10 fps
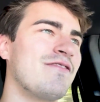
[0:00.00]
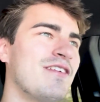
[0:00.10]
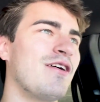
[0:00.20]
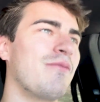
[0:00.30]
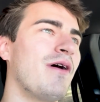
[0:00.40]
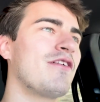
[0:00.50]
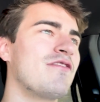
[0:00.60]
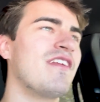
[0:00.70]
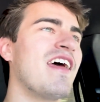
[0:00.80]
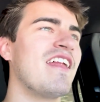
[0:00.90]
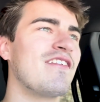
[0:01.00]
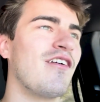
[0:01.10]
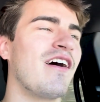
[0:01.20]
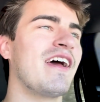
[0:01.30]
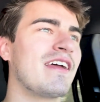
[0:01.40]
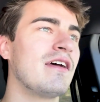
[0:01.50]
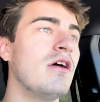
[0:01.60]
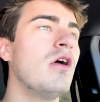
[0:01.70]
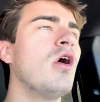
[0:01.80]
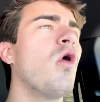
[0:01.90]
You know, Mother's Day, it's all like,
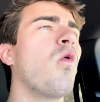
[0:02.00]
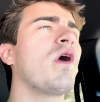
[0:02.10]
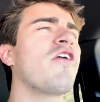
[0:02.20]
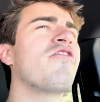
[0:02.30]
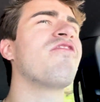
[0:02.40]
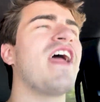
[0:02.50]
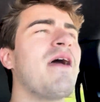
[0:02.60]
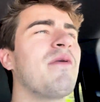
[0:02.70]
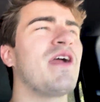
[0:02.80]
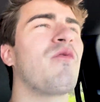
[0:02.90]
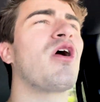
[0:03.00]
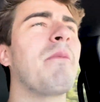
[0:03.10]
we're a family, we're